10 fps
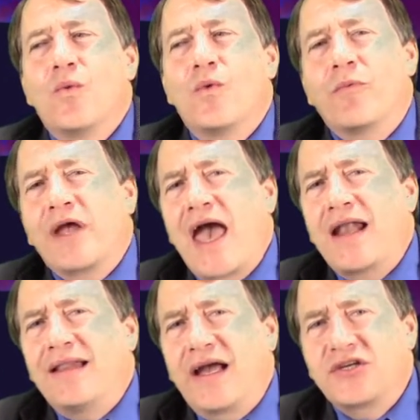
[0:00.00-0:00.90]
when we
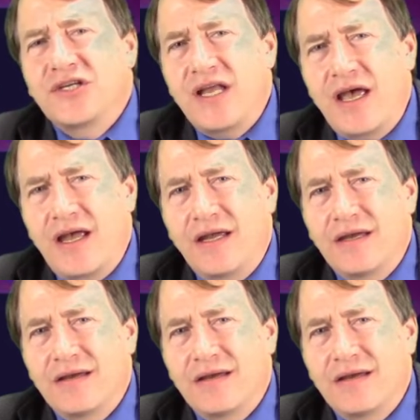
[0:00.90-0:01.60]
had Election Day?